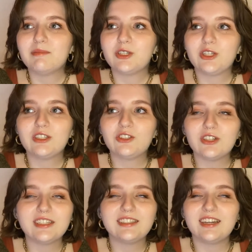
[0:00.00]
She's
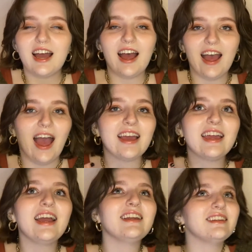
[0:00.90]
just,
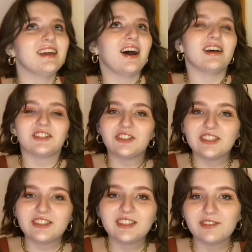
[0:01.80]

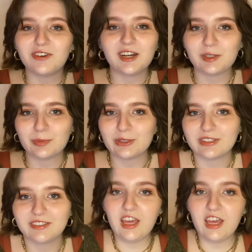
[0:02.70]
she's just the funniest person.